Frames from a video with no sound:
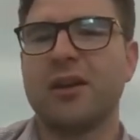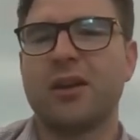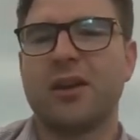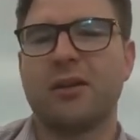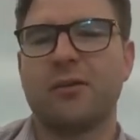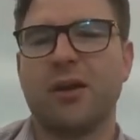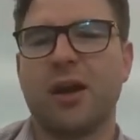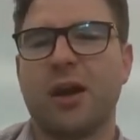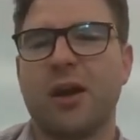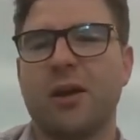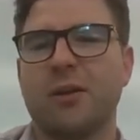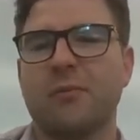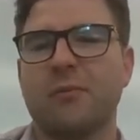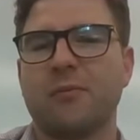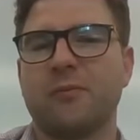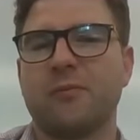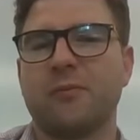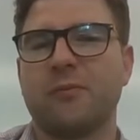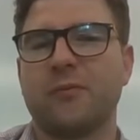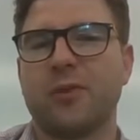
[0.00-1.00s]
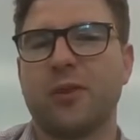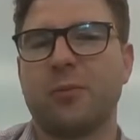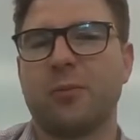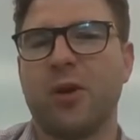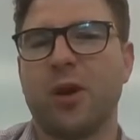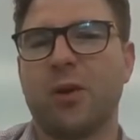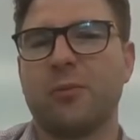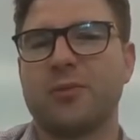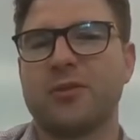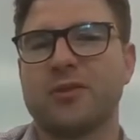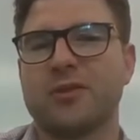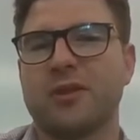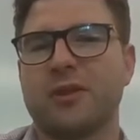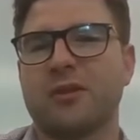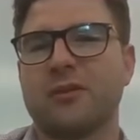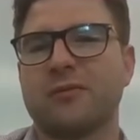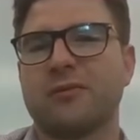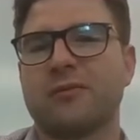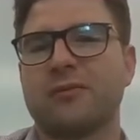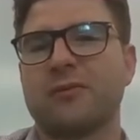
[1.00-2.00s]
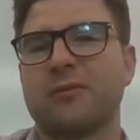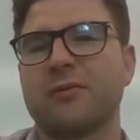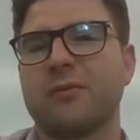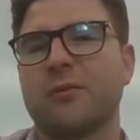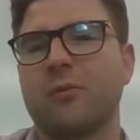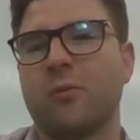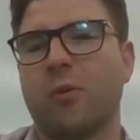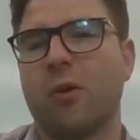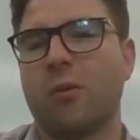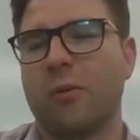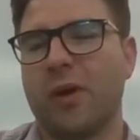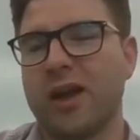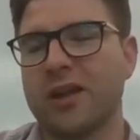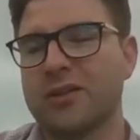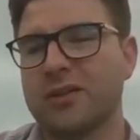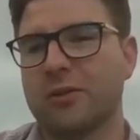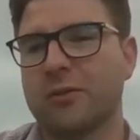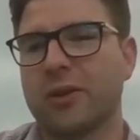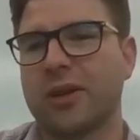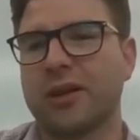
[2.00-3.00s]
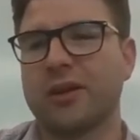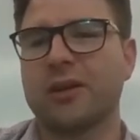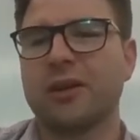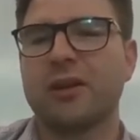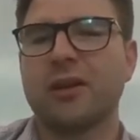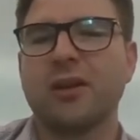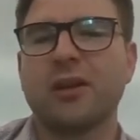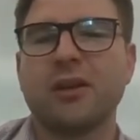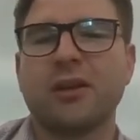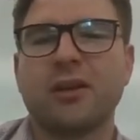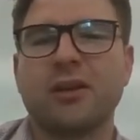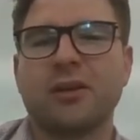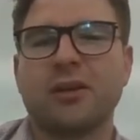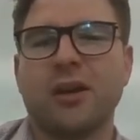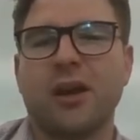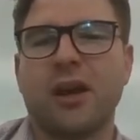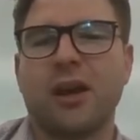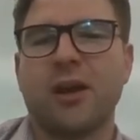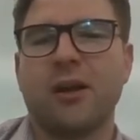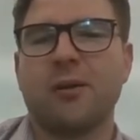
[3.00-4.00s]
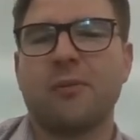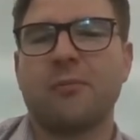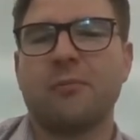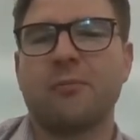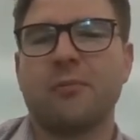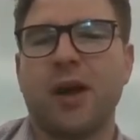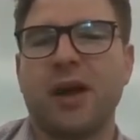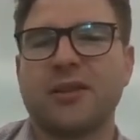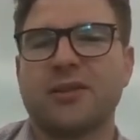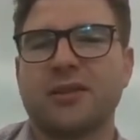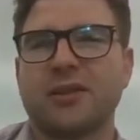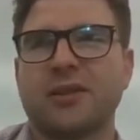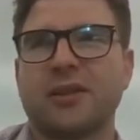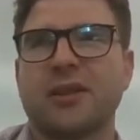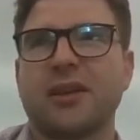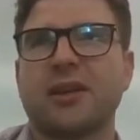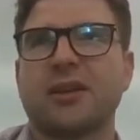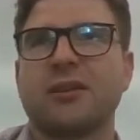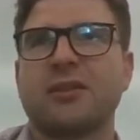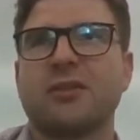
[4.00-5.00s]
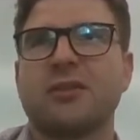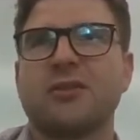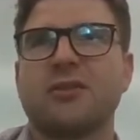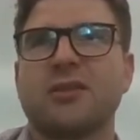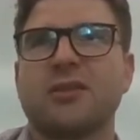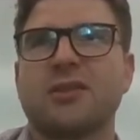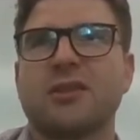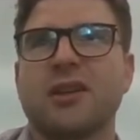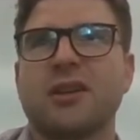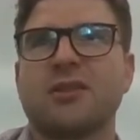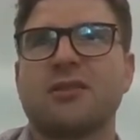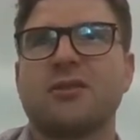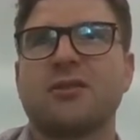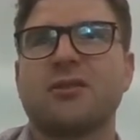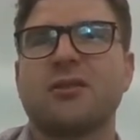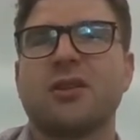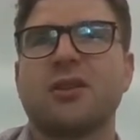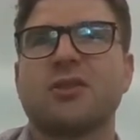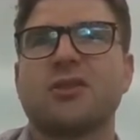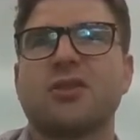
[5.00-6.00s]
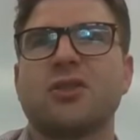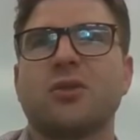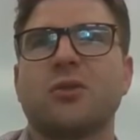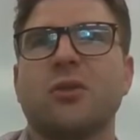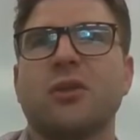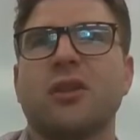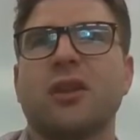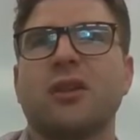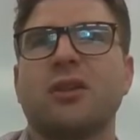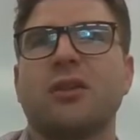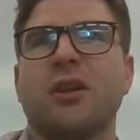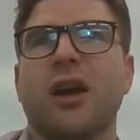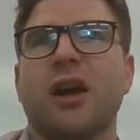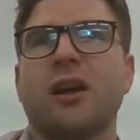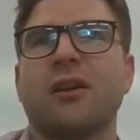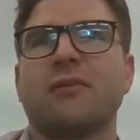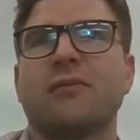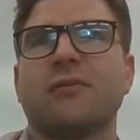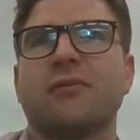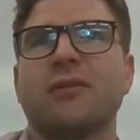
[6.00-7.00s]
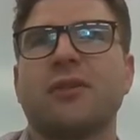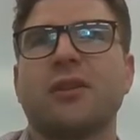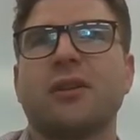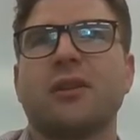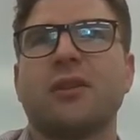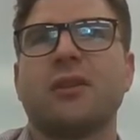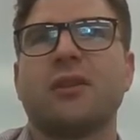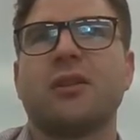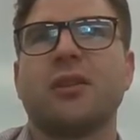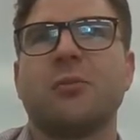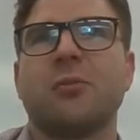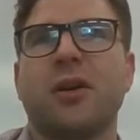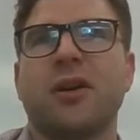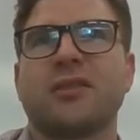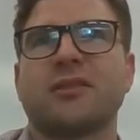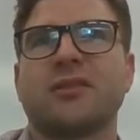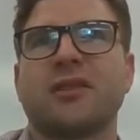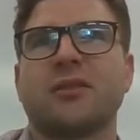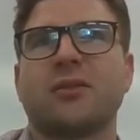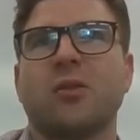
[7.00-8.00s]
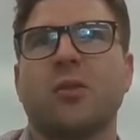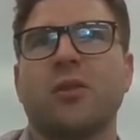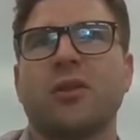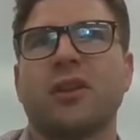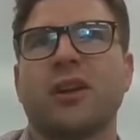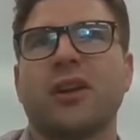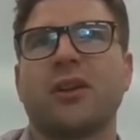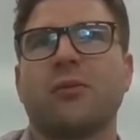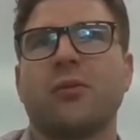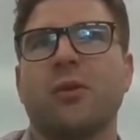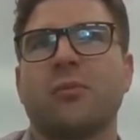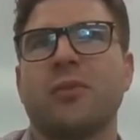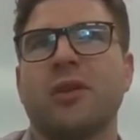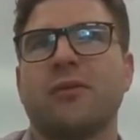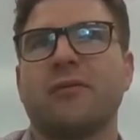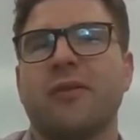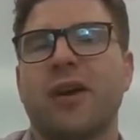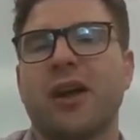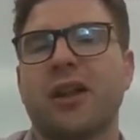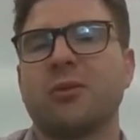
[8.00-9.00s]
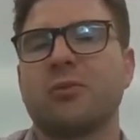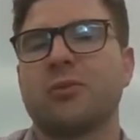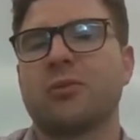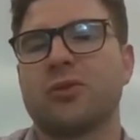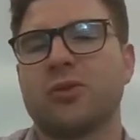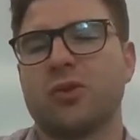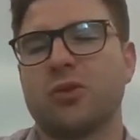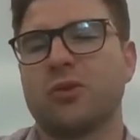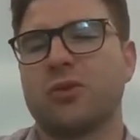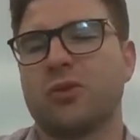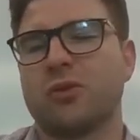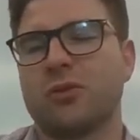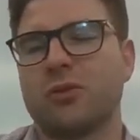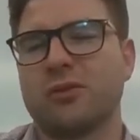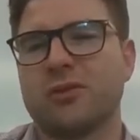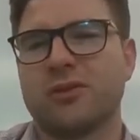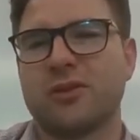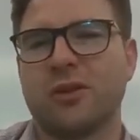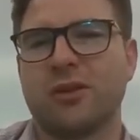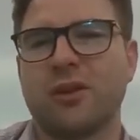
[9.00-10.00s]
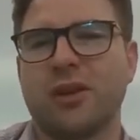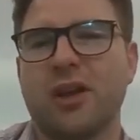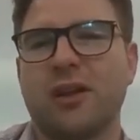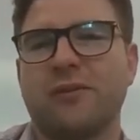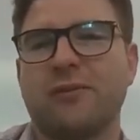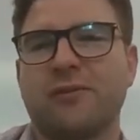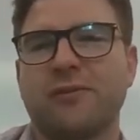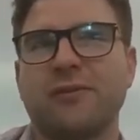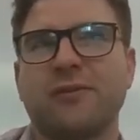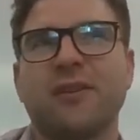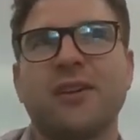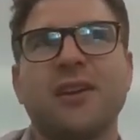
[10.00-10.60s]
for the purpose of what we're doing, basically you just need to ensure that you have the best quality equipment available to you. So if